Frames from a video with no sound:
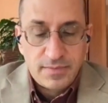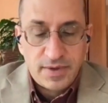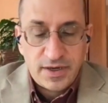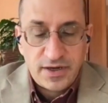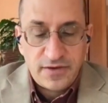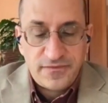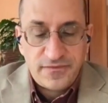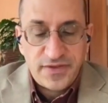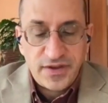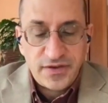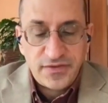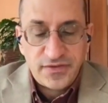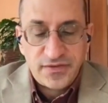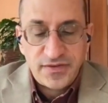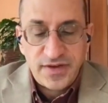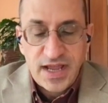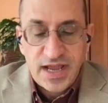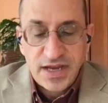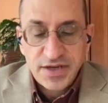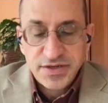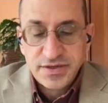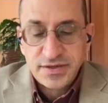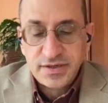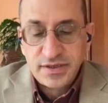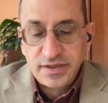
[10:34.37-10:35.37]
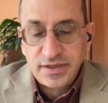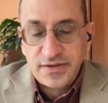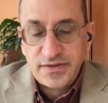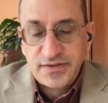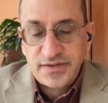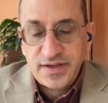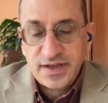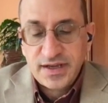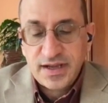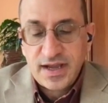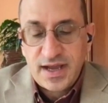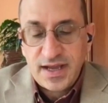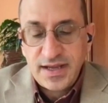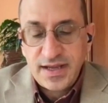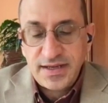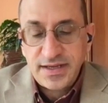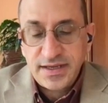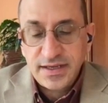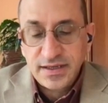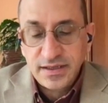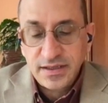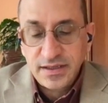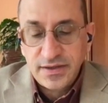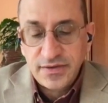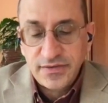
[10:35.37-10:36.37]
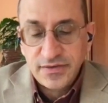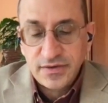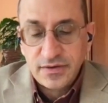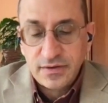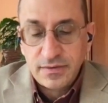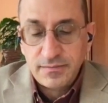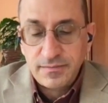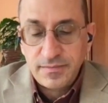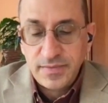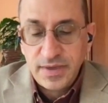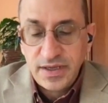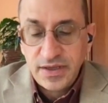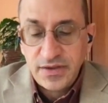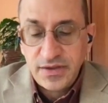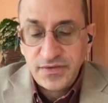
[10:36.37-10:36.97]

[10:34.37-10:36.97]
But if this nationalistic idealism